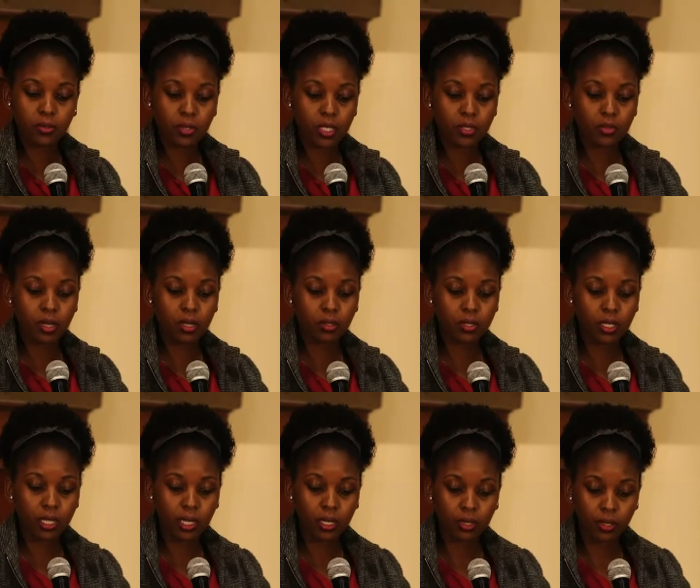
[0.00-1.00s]
to Israel on
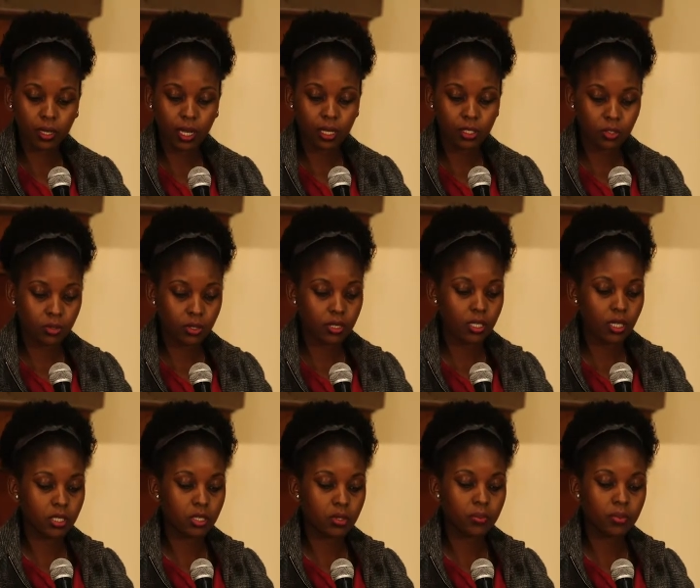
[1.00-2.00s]
an agricultural
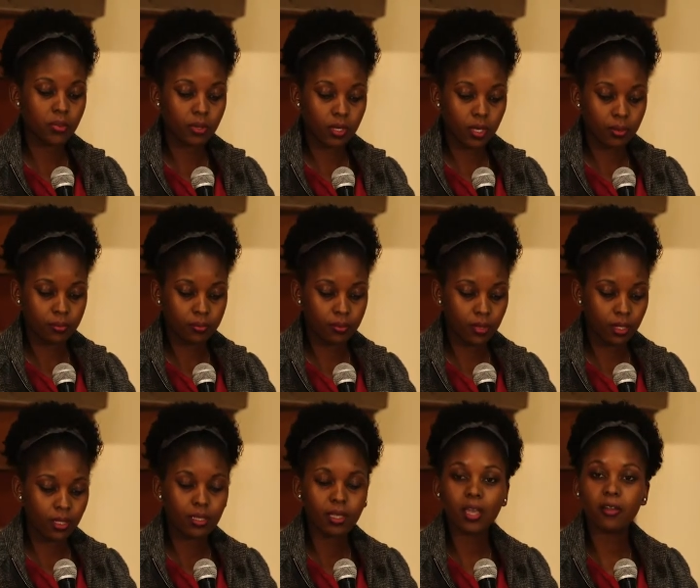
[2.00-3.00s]
internship program.
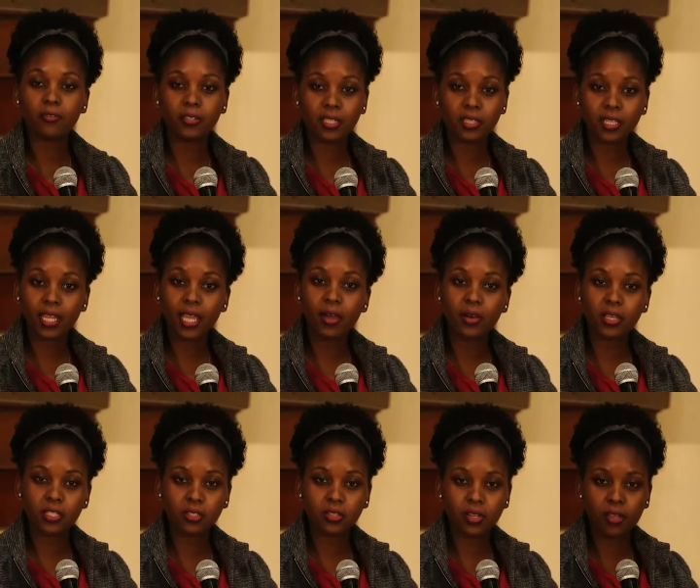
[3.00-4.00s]
After 3
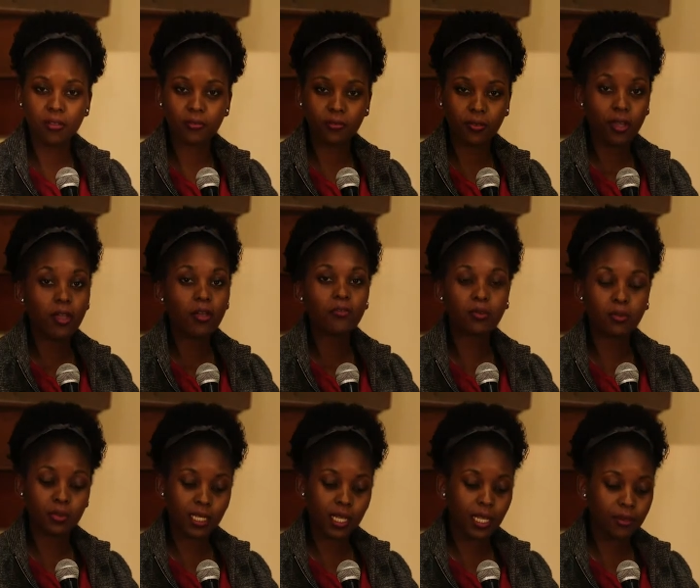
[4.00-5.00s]
hours drive
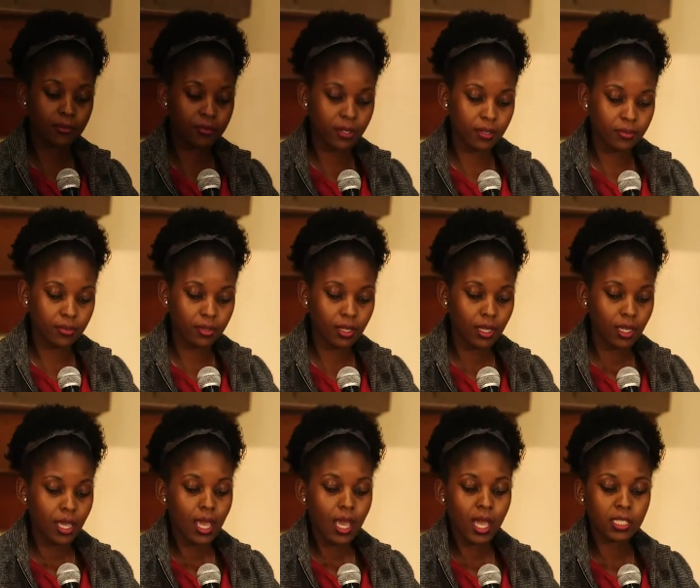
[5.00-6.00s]
from Tel Aviv,
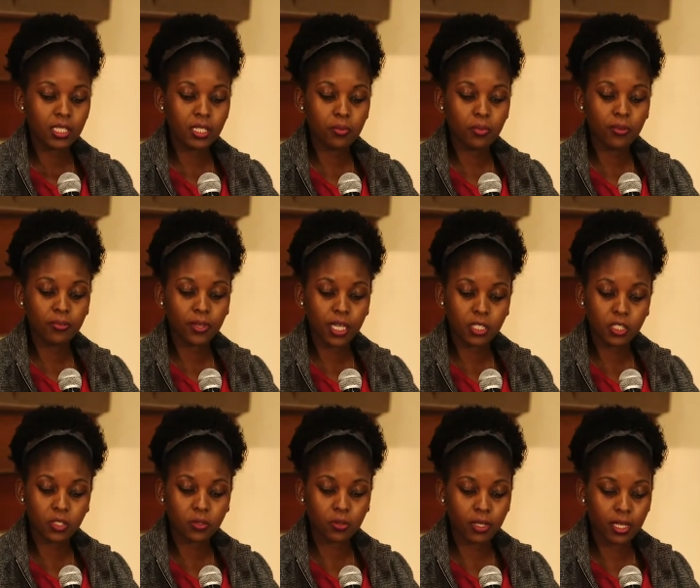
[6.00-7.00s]
a team of 8
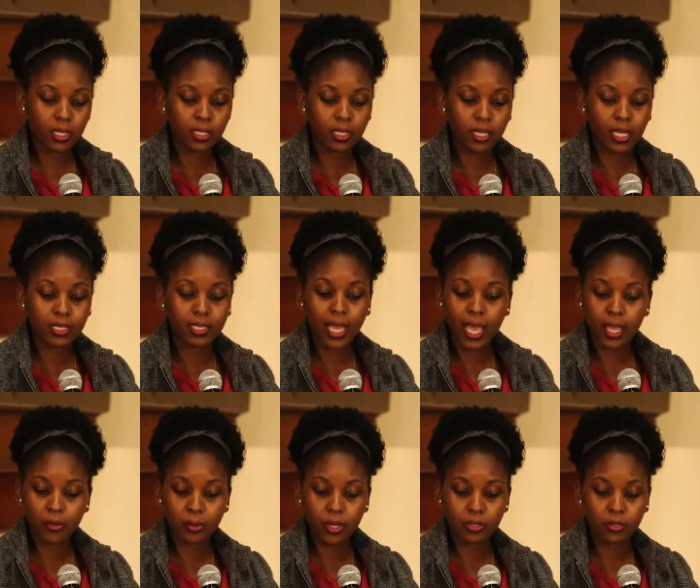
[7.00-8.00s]
students and
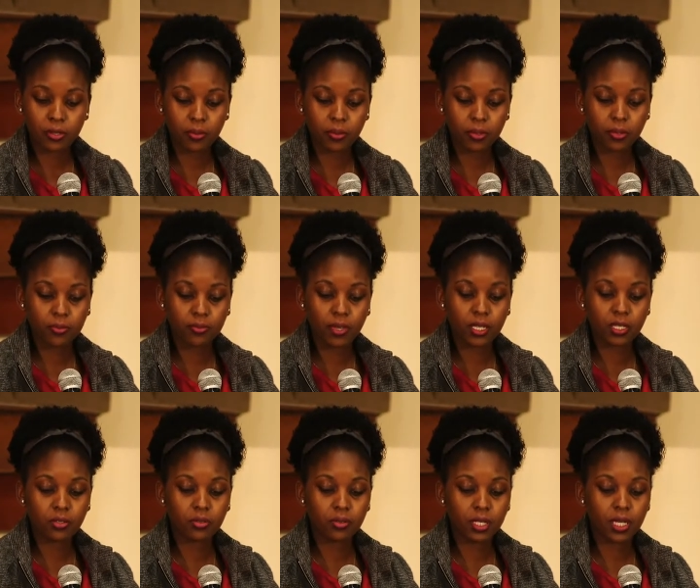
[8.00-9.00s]
I were dropped off
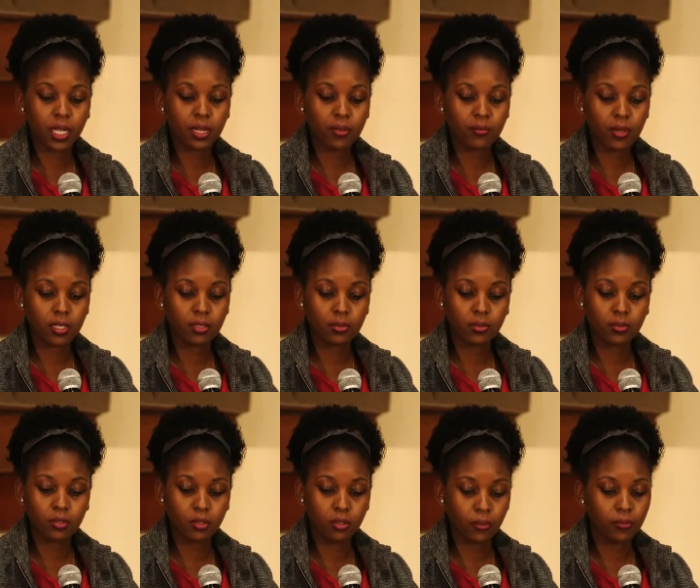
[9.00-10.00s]
at Green Araba
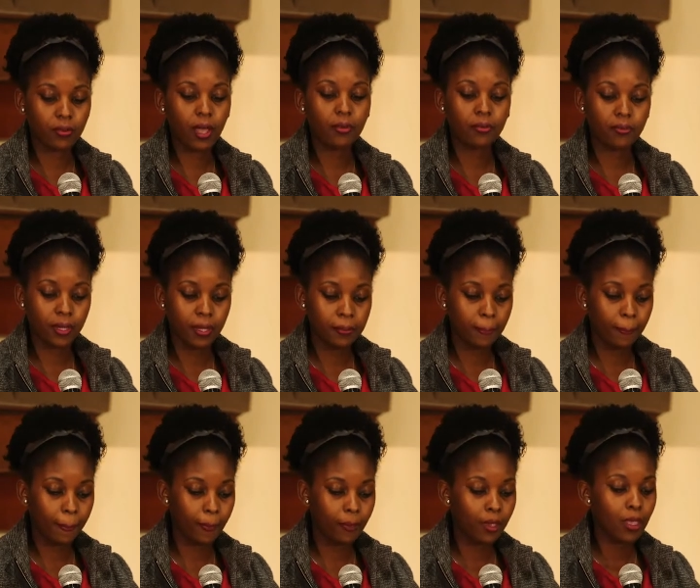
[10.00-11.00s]
Zofar
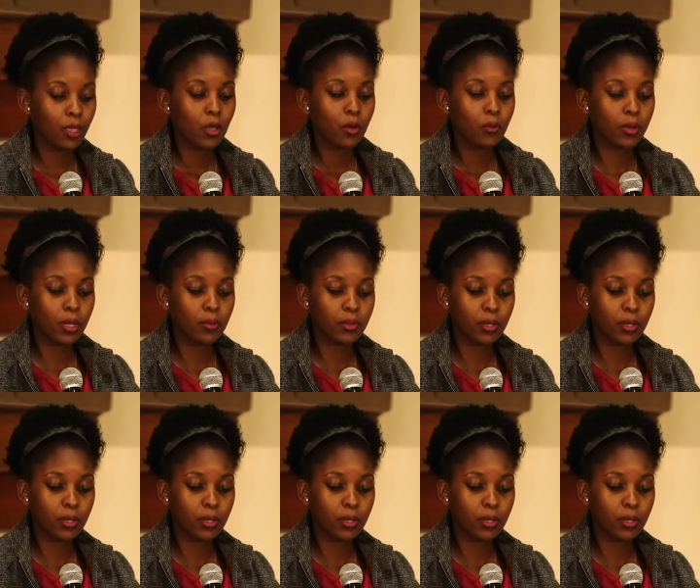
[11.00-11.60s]
farm, where